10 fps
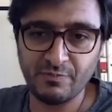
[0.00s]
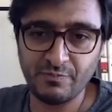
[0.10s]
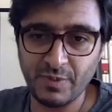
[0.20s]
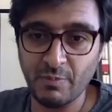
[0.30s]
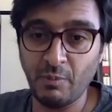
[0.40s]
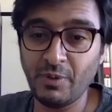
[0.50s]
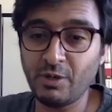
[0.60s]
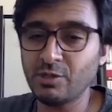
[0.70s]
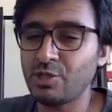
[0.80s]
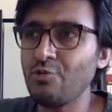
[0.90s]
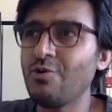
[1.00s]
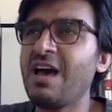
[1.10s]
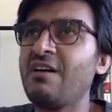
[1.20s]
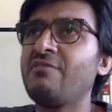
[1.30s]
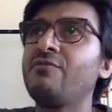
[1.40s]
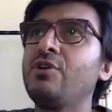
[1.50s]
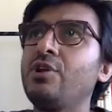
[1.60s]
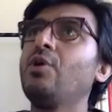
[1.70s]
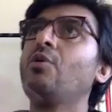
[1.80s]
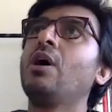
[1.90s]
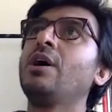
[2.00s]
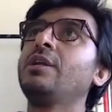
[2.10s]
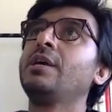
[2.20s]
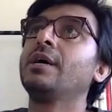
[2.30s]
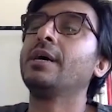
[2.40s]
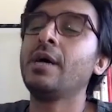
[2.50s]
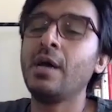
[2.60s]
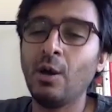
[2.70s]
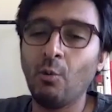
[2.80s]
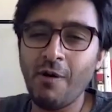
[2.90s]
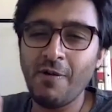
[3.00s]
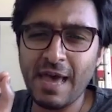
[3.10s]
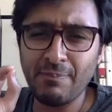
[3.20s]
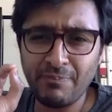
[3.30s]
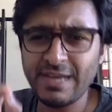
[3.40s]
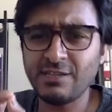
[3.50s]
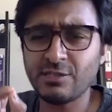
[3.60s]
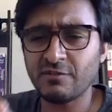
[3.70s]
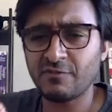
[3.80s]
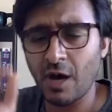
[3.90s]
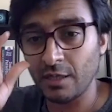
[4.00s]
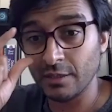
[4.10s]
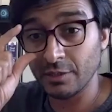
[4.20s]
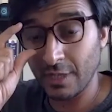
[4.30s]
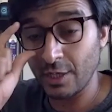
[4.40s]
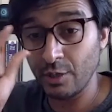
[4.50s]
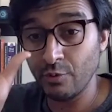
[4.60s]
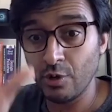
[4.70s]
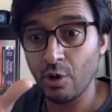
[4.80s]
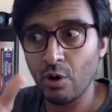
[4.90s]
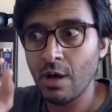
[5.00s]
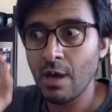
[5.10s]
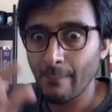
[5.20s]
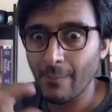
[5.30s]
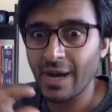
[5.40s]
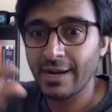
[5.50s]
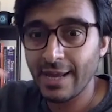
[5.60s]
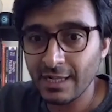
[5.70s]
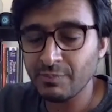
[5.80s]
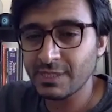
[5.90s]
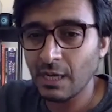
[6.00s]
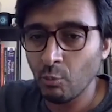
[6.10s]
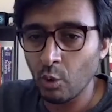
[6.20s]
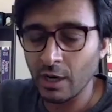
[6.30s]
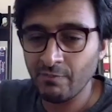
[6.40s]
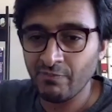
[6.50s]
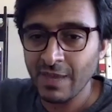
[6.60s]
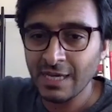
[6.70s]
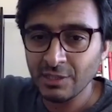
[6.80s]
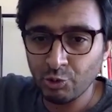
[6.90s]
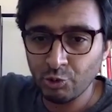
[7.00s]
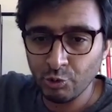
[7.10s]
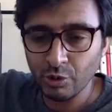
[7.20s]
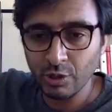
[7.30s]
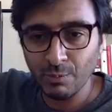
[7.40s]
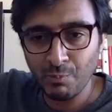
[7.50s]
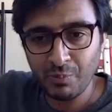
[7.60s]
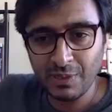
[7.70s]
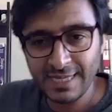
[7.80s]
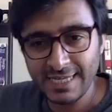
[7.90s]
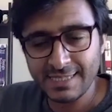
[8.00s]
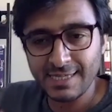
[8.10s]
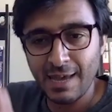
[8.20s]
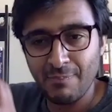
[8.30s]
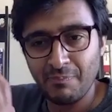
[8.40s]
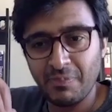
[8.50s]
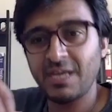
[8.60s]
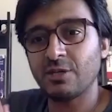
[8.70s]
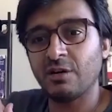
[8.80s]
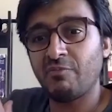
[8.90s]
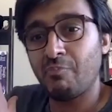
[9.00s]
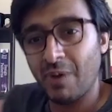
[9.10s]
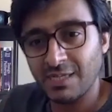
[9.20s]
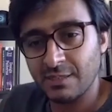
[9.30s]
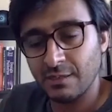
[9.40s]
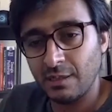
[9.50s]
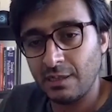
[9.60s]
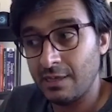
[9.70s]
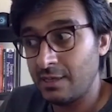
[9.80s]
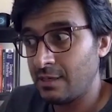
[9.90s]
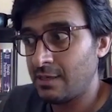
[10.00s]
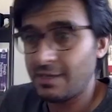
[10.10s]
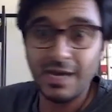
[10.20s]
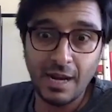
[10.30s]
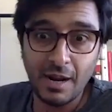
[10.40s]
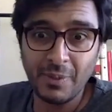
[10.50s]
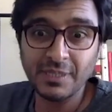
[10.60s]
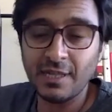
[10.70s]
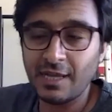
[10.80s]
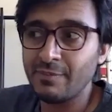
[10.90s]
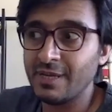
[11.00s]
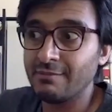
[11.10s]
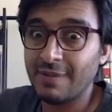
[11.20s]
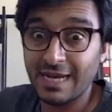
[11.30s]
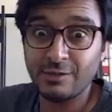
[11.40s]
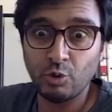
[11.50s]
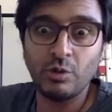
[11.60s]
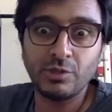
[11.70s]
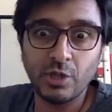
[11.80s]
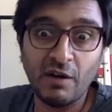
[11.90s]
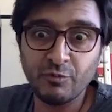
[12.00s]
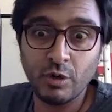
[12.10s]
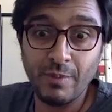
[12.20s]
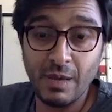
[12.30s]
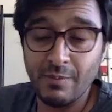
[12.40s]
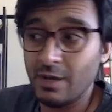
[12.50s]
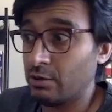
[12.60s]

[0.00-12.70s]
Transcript: people, because you have no idea what that piece of knowledge that you know might help someone to complete a piece of puzzle. And a puzzle, I mean actual software maybe, or